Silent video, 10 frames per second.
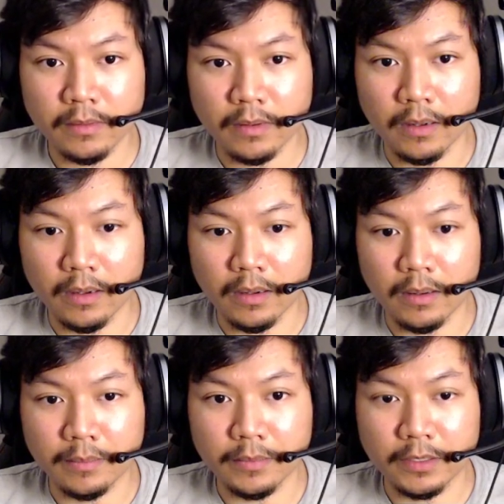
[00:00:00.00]

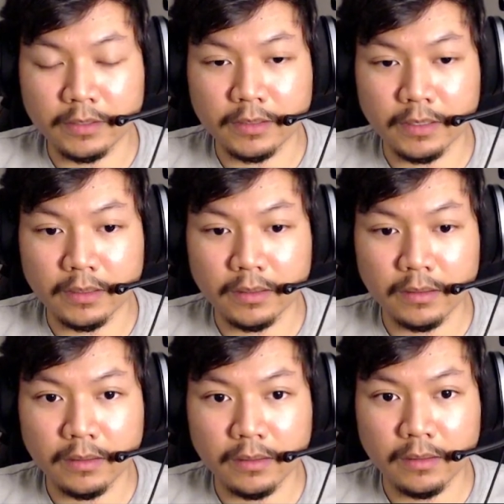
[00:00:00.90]
Let's see.
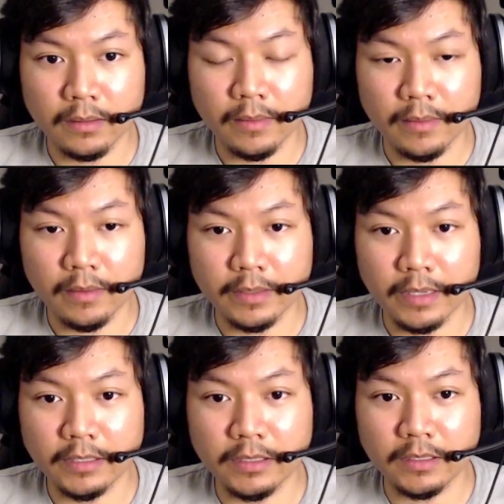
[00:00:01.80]
Yeah,
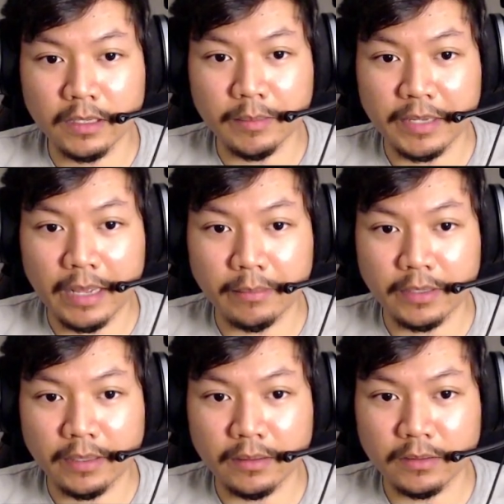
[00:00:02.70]
this is going to be
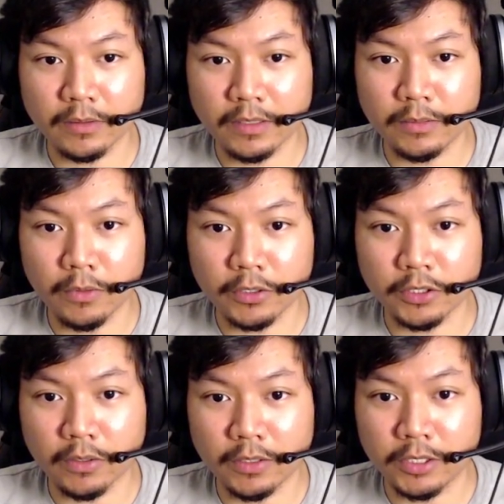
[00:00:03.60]
empty, so this won't
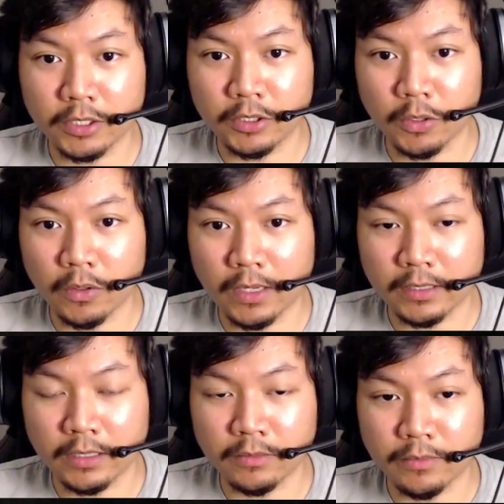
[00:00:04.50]
show. This just show like
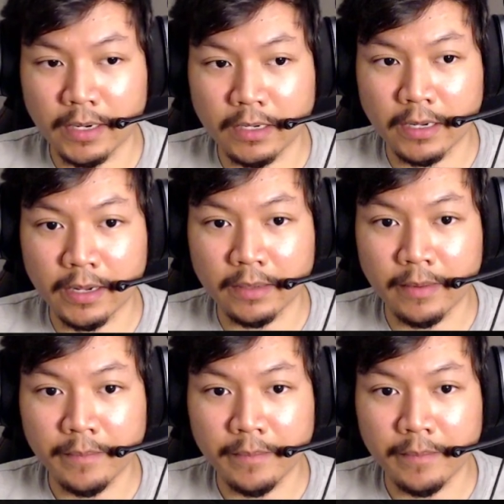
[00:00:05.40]
this red line.